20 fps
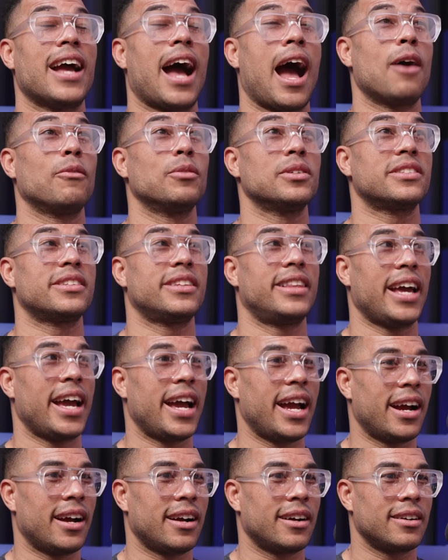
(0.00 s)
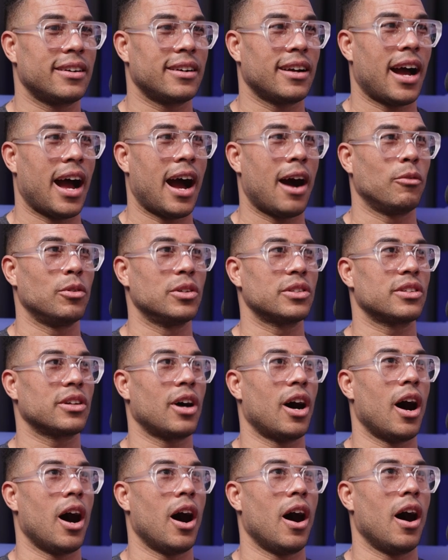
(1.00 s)
I was there. I was
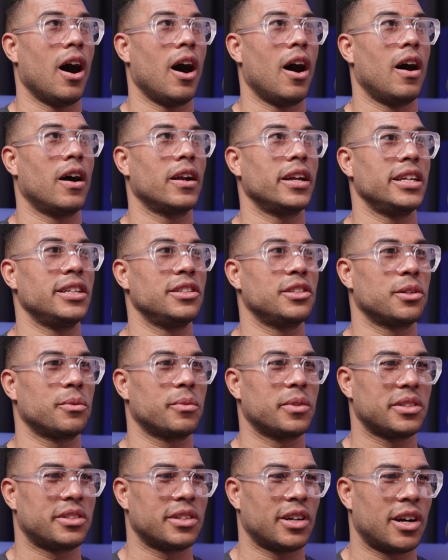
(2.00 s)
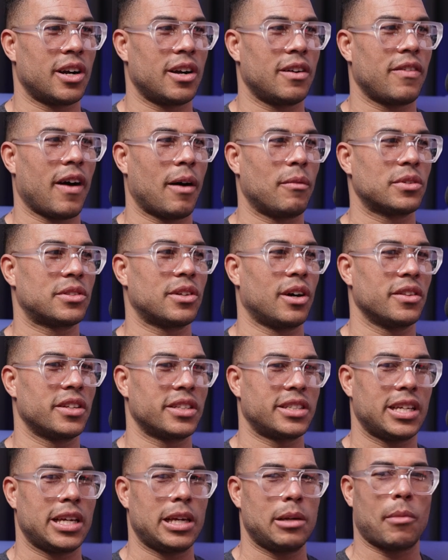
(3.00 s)
on injured reserve. I was on the
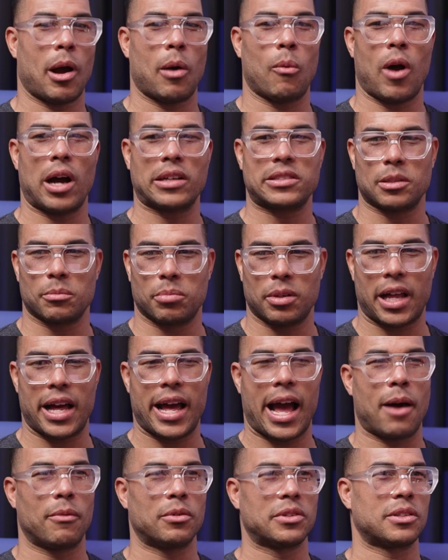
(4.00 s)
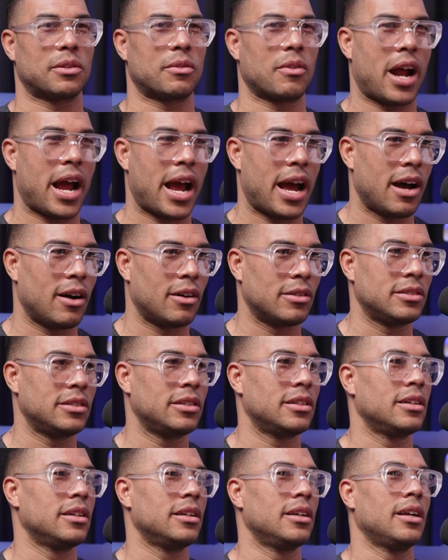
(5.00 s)
team. I watched them play. I was around.
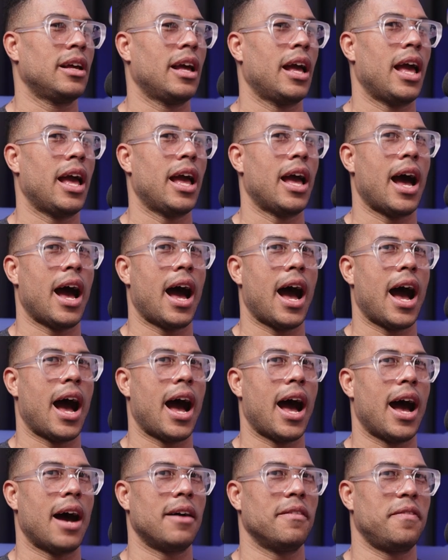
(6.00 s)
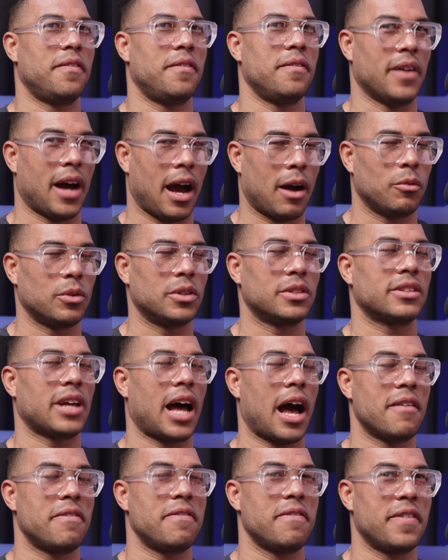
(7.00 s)
Mm. I
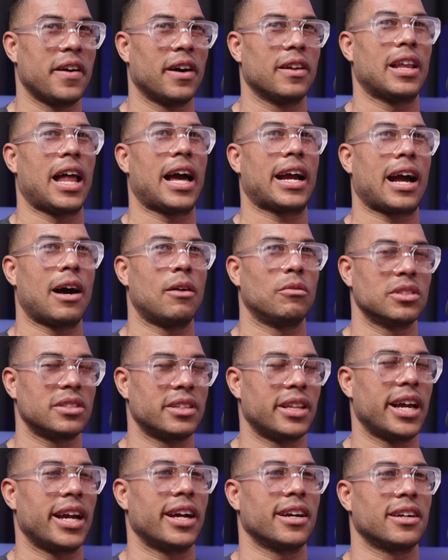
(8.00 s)
felt like I was there.